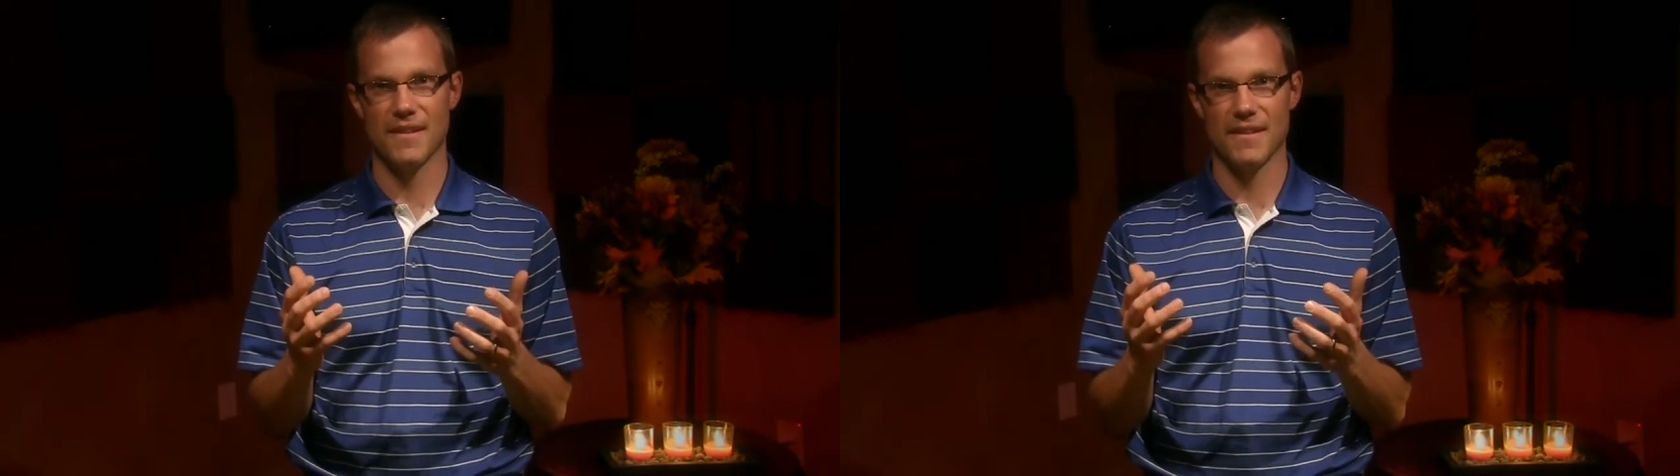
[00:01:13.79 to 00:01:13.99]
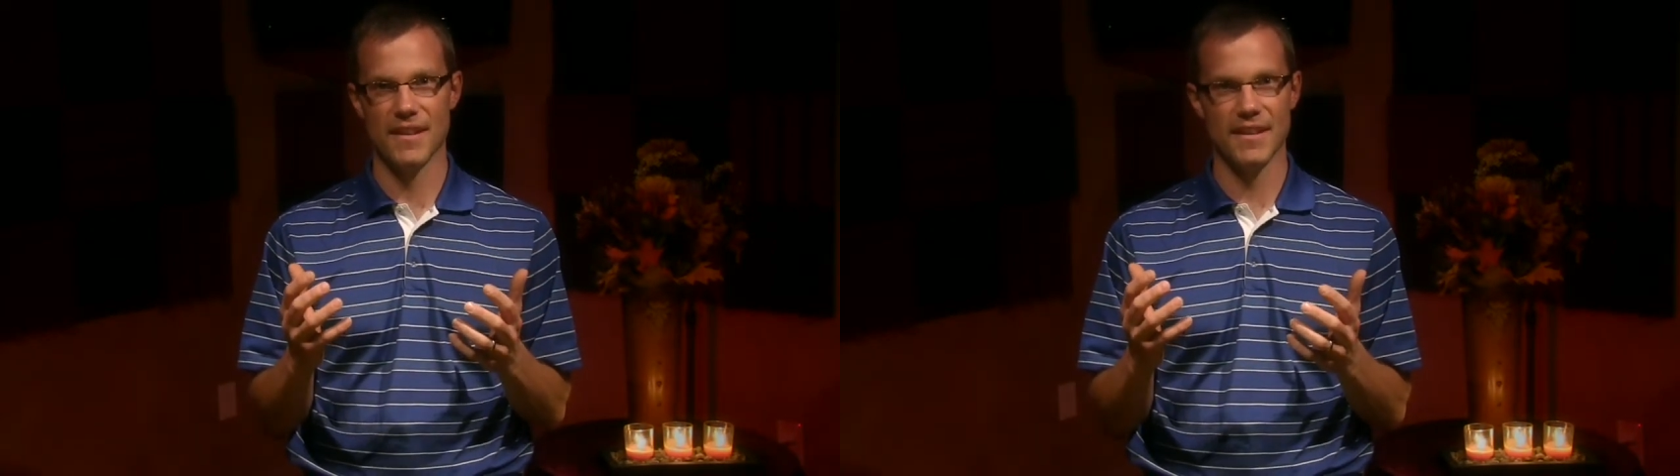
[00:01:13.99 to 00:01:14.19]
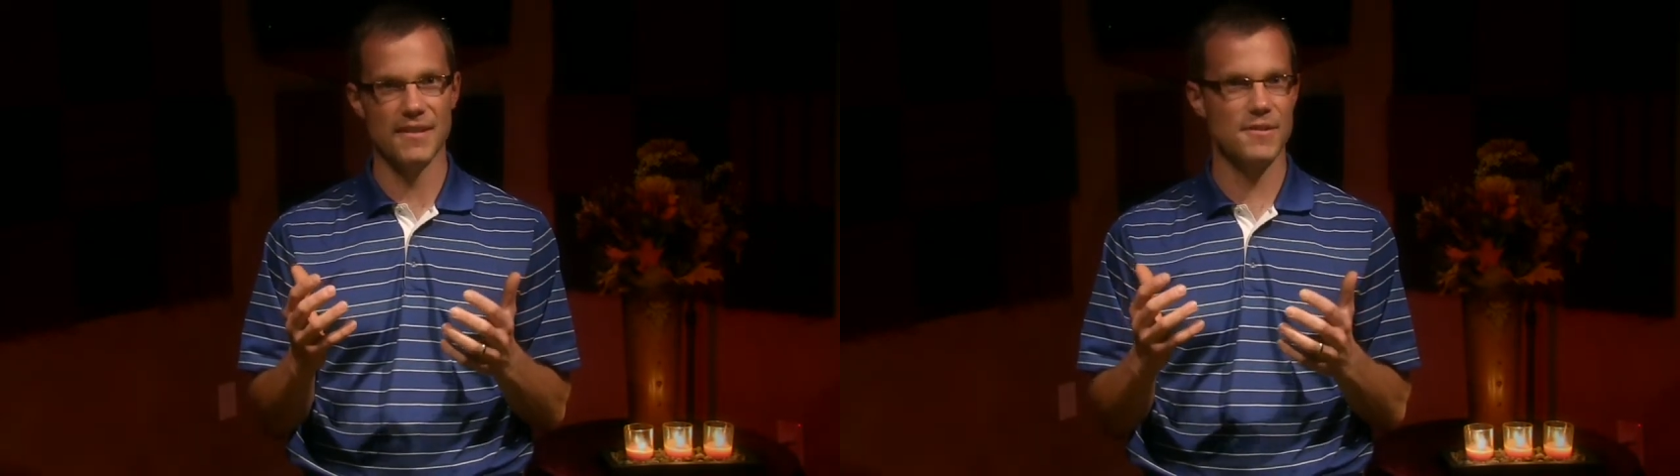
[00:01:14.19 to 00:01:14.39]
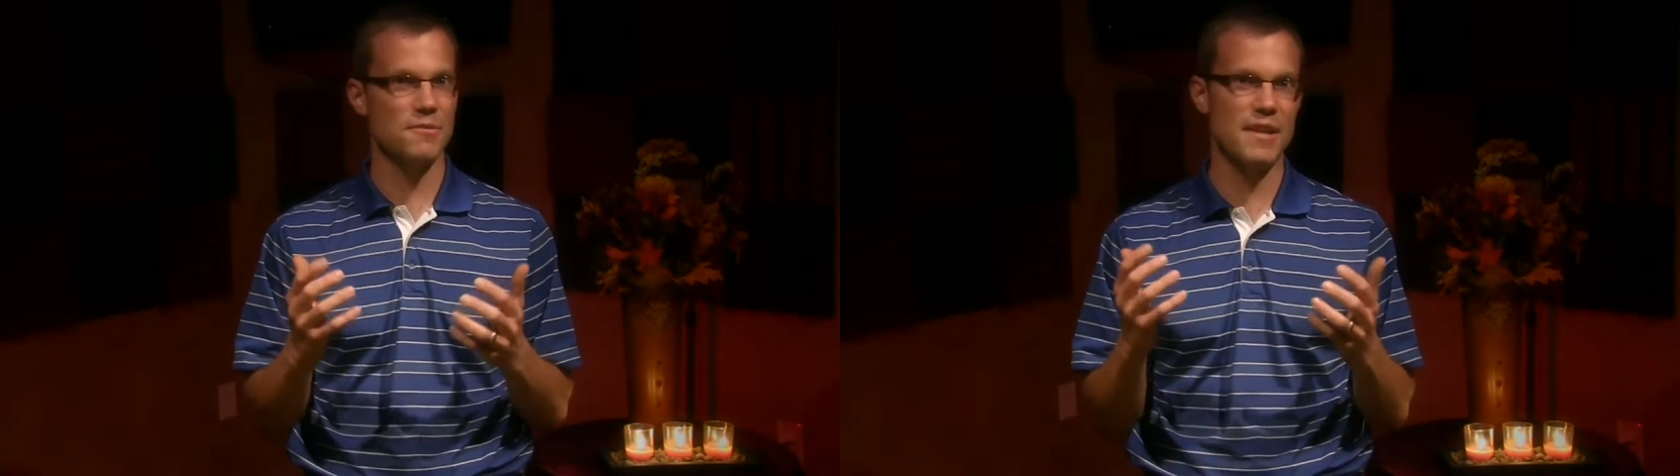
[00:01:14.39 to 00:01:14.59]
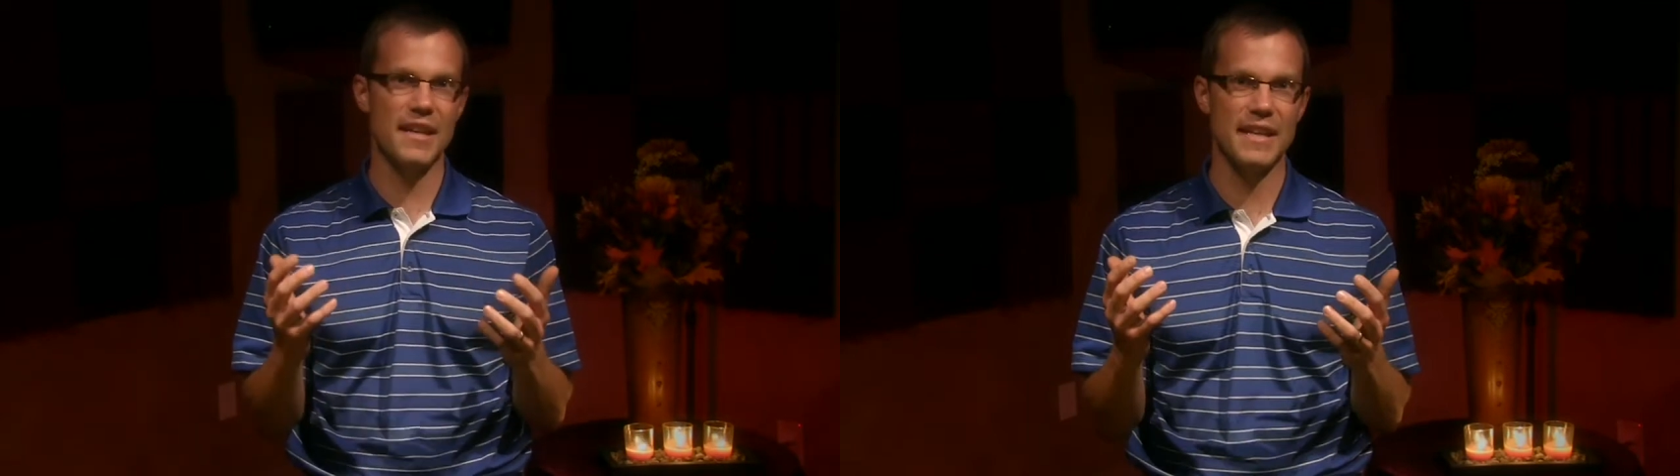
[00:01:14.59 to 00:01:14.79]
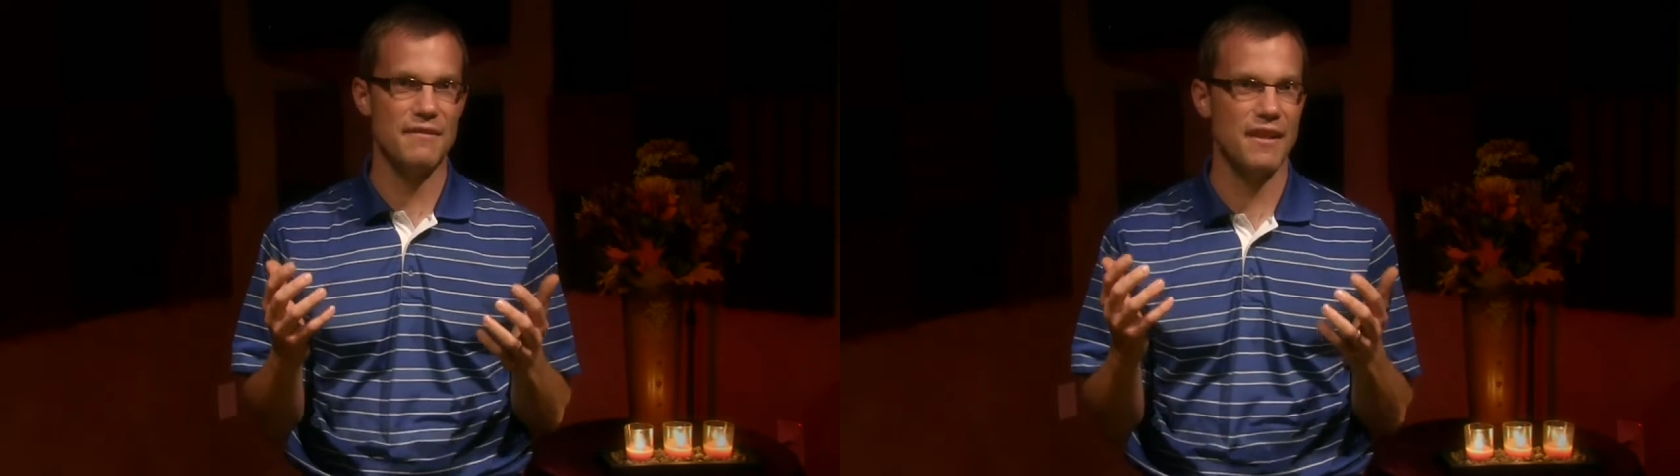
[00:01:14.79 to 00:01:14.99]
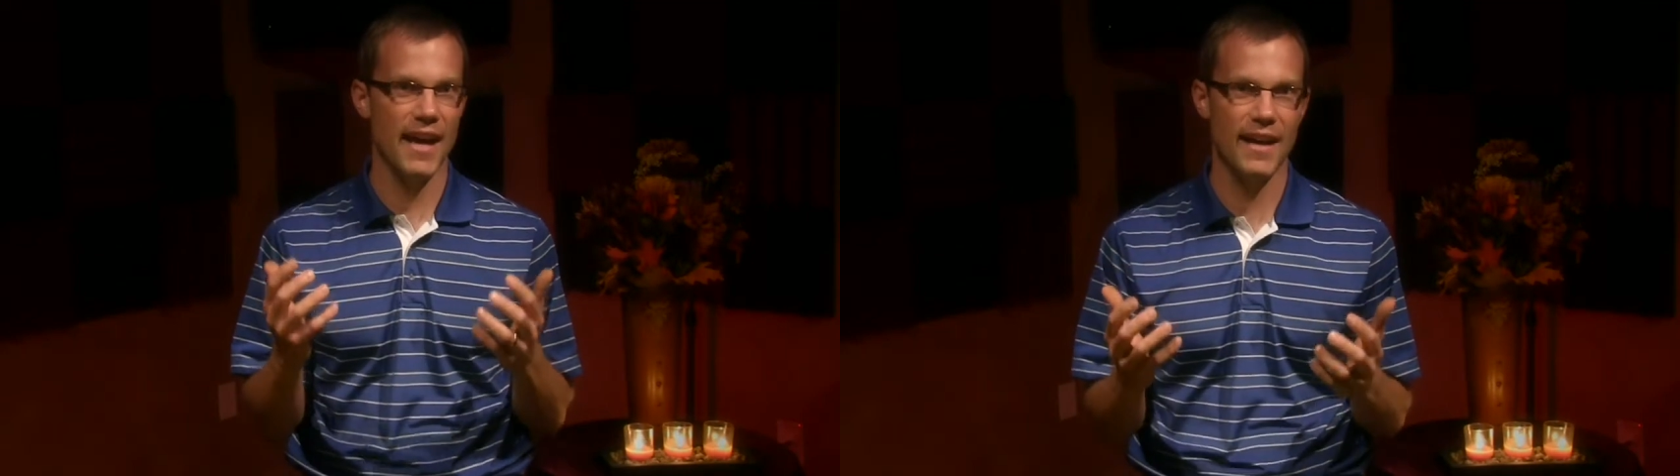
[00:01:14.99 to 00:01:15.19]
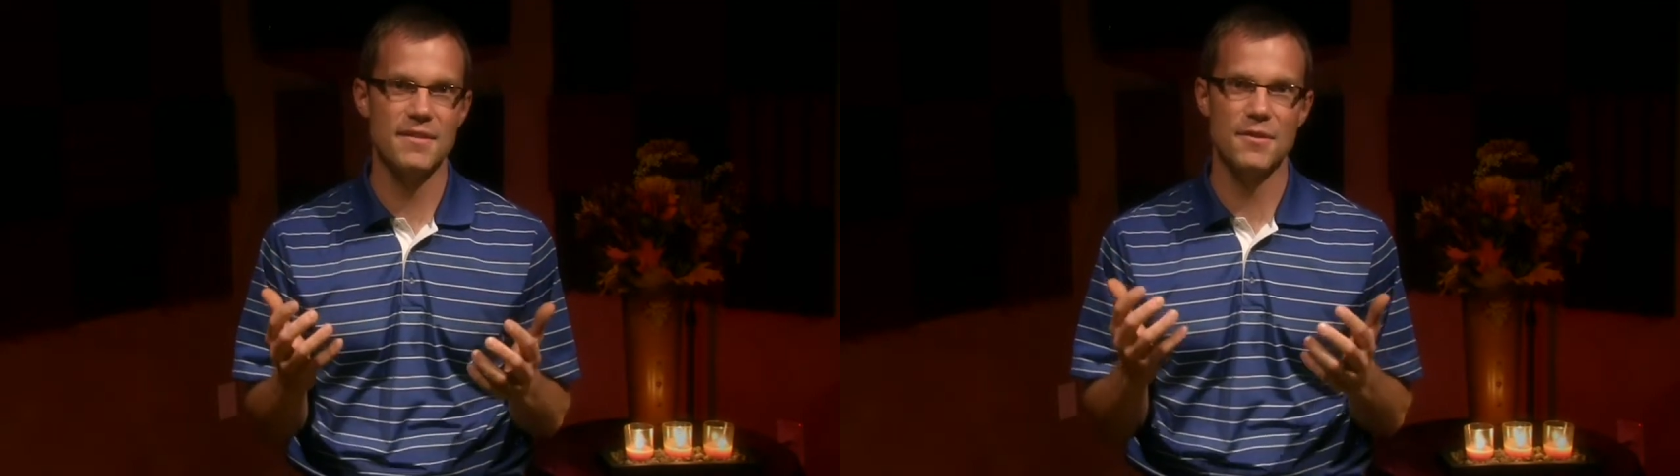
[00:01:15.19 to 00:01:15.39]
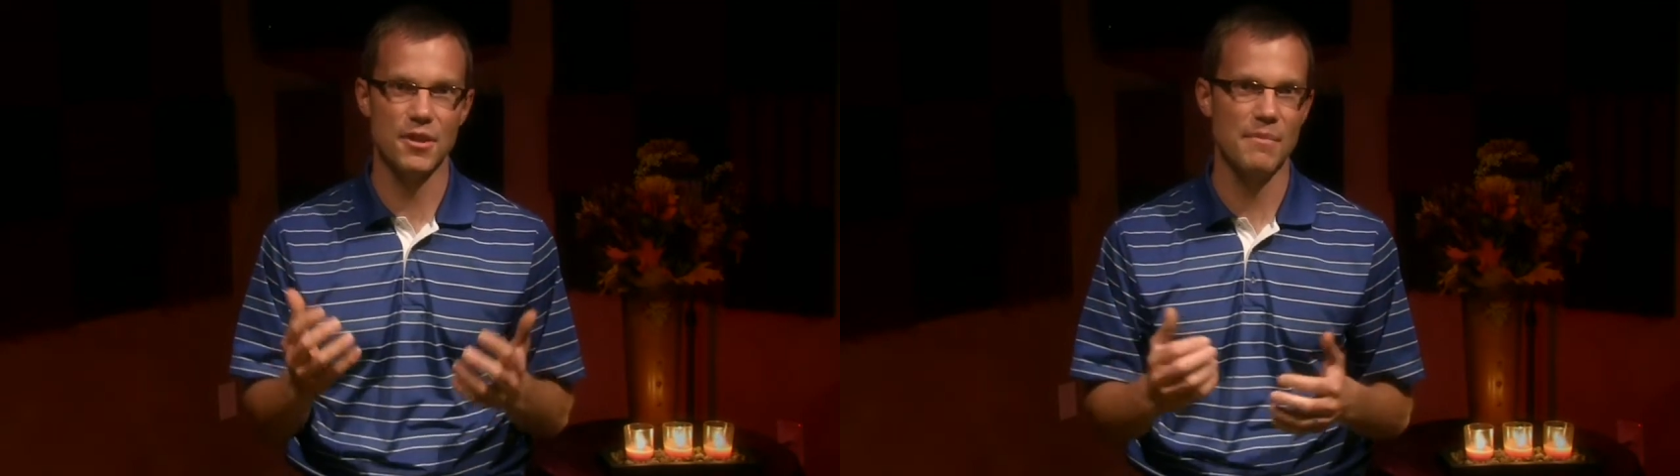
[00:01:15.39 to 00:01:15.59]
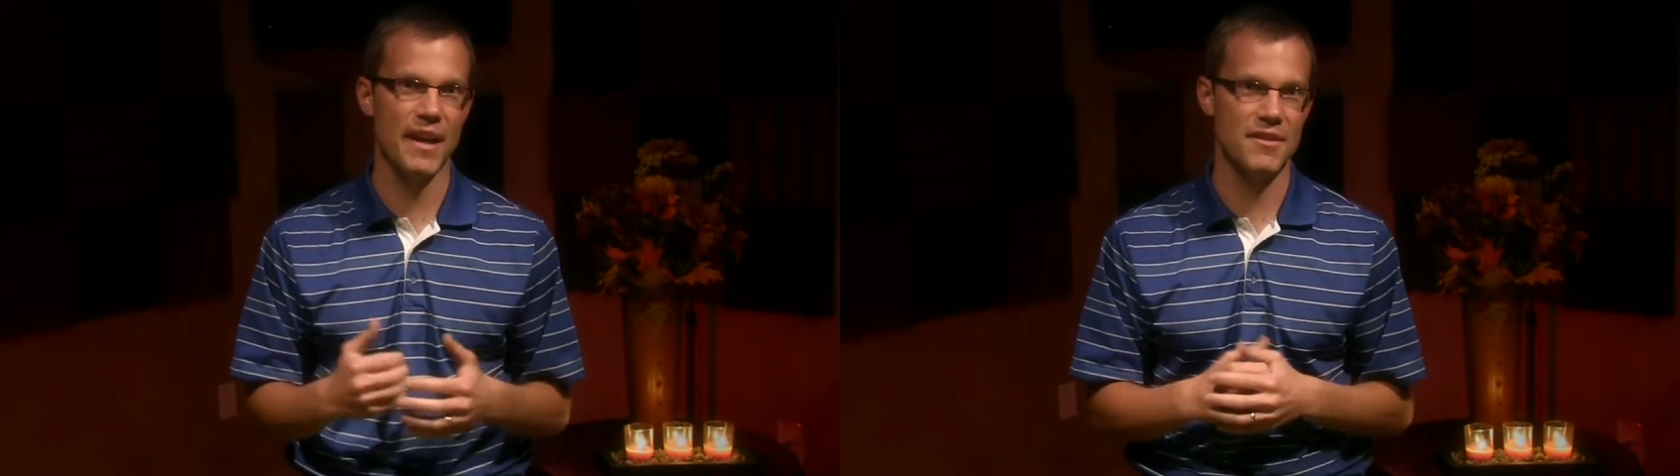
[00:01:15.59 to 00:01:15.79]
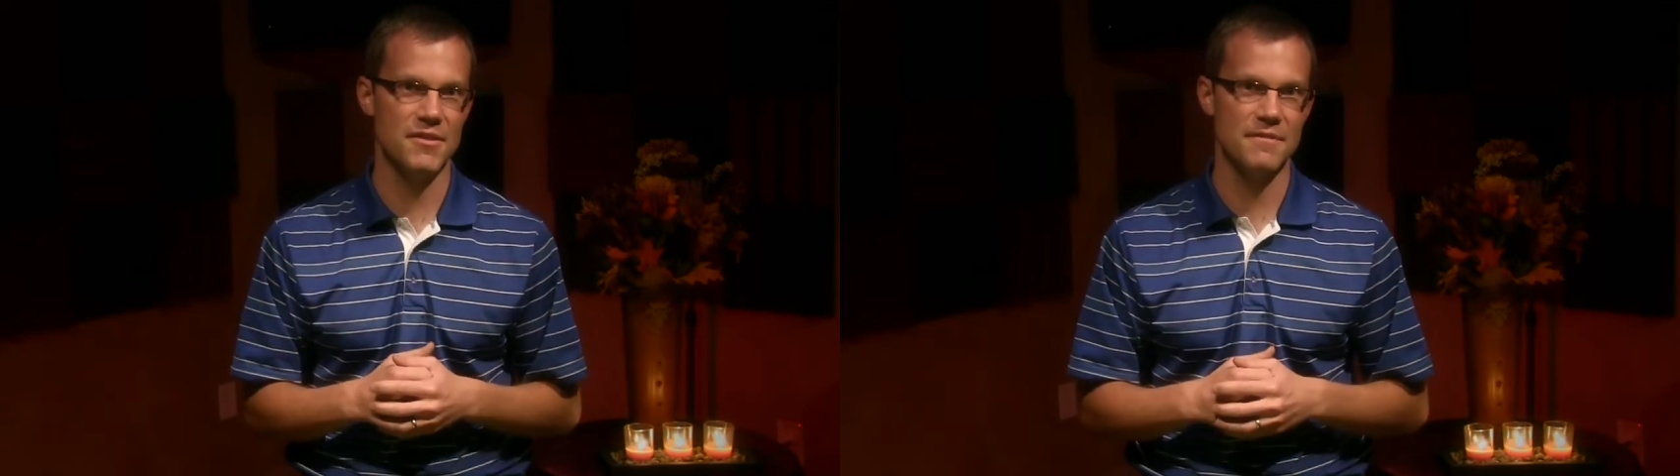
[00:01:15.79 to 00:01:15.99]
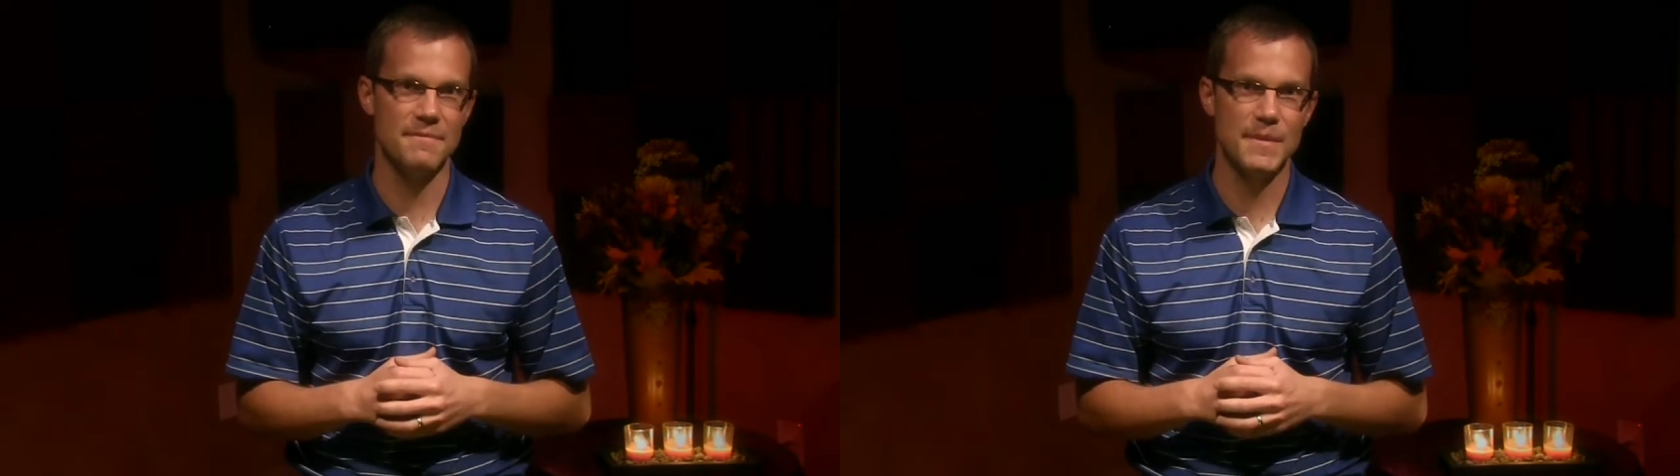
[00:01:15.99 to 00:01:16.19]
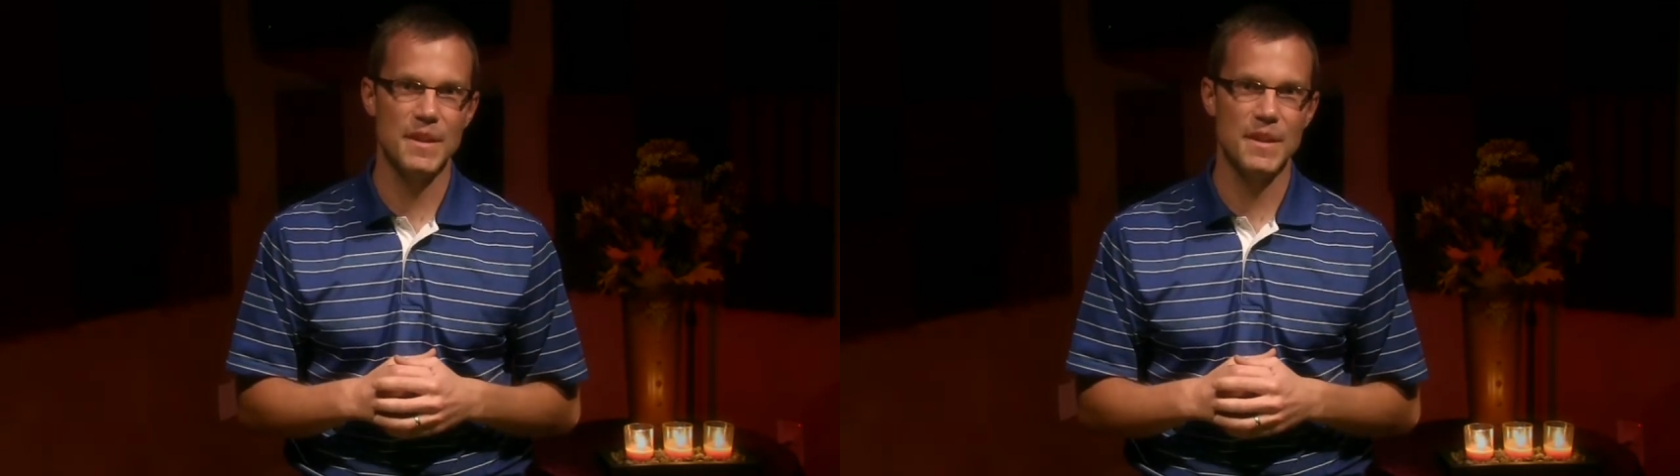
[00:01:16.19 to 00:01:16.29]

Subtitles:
than we can even ask or imagine,